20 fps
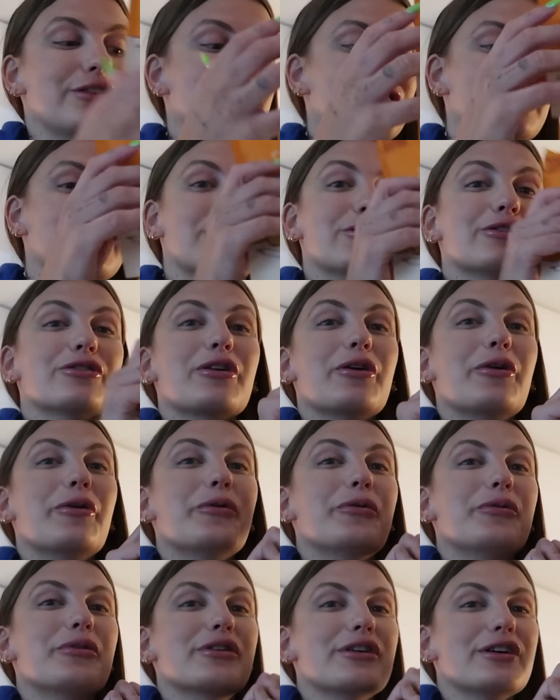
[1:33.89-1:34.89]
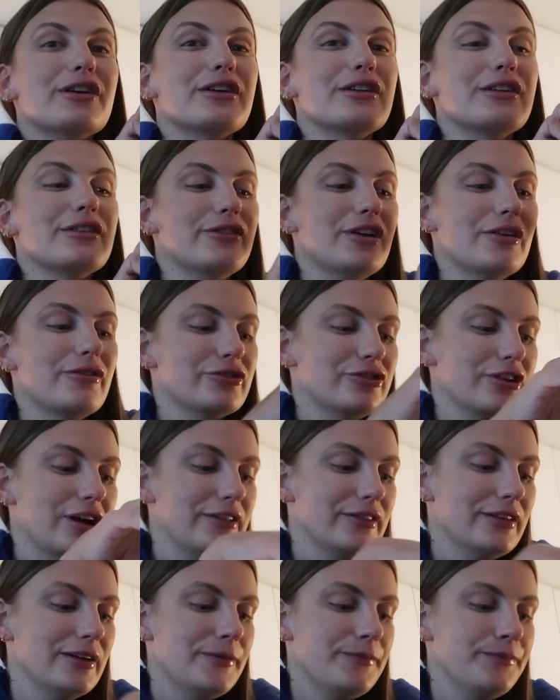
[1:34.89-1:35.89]
They're so good if you haven't
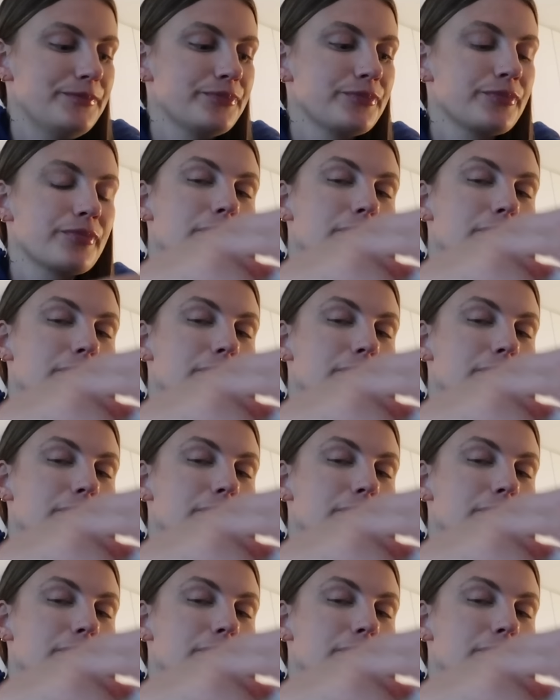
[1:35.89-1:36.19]
tried them.